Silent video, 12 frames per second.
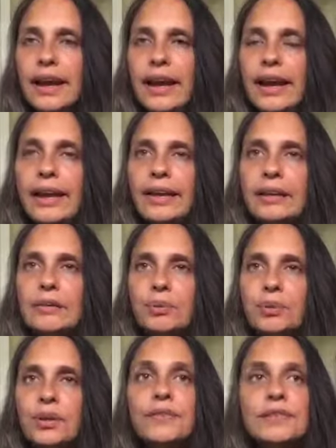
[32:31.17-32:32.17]
And
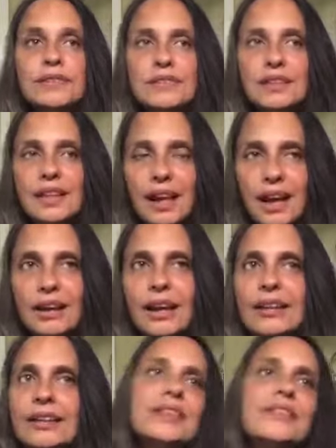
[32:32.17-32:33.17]
previous to that,
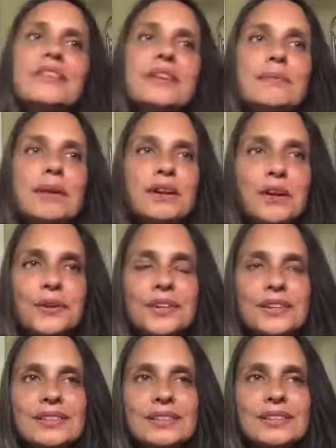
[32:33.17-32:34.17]
I'd given in my
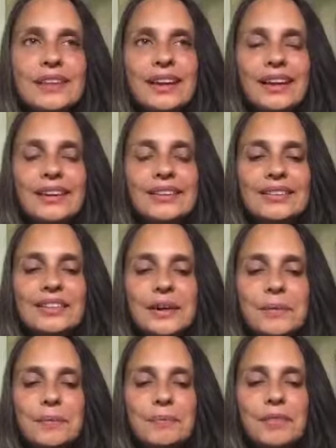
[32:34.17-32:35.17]
notice, and
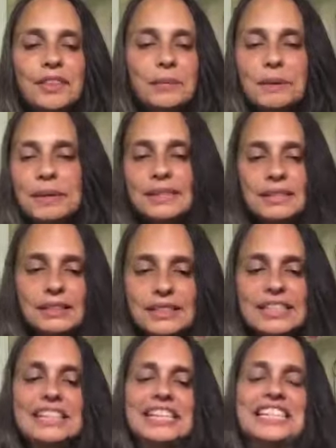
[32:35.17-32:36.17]
they basically
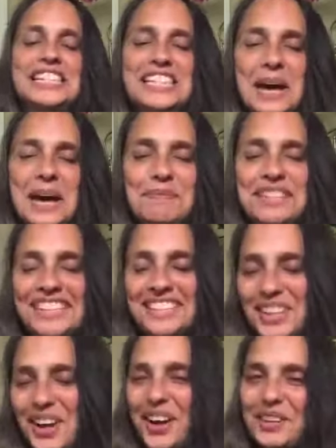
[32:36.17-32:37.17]
didn't accept it and
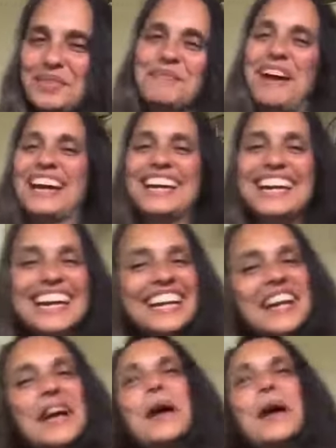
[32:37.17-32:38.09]
talk me back in.